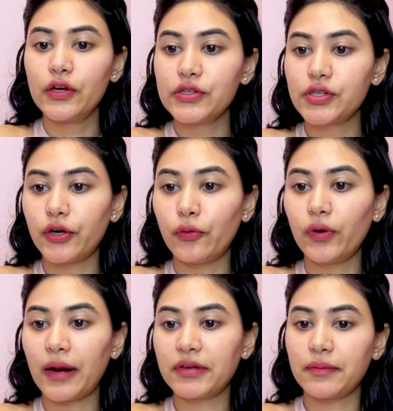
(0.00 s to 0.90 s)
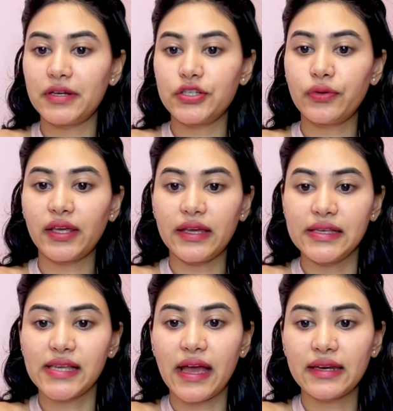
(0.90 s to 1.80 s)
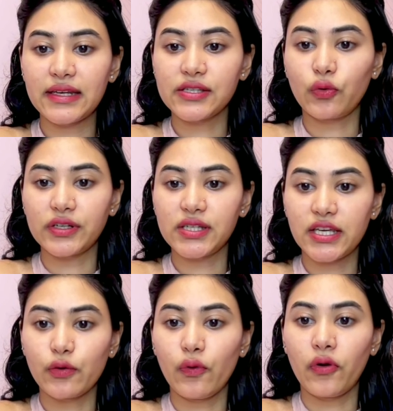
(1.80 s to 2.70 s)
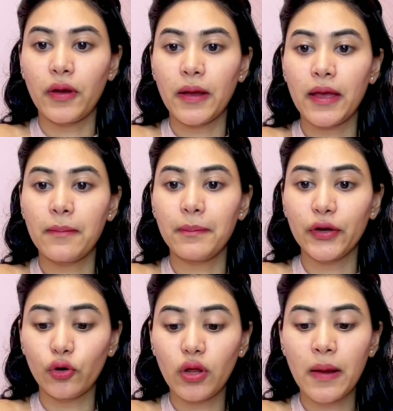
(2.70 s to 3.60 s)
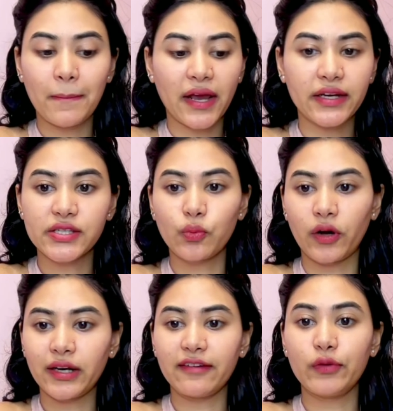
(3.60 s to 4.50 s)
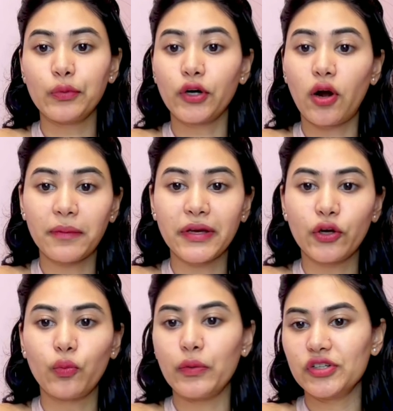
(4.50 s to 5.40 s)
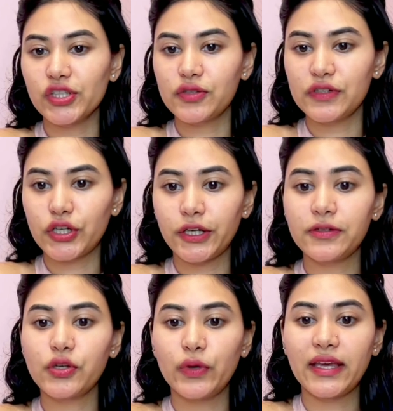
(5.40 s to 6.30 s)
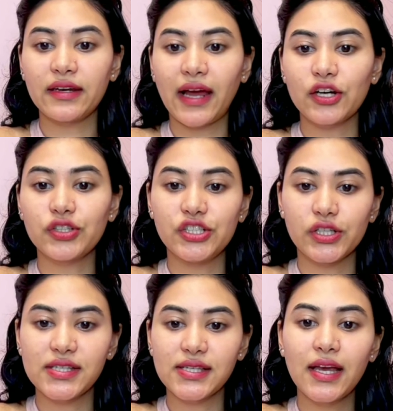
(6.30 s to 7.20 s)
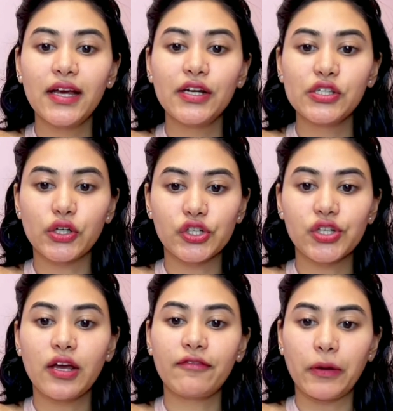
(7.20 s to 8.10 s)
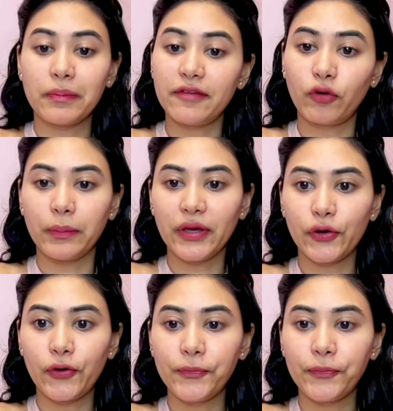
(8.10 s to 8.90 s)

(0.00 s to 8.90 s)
So what I'm going to be doing is end is going to equal middle minus one. If we were on middle, we would just return. So we can actually just search from before middle.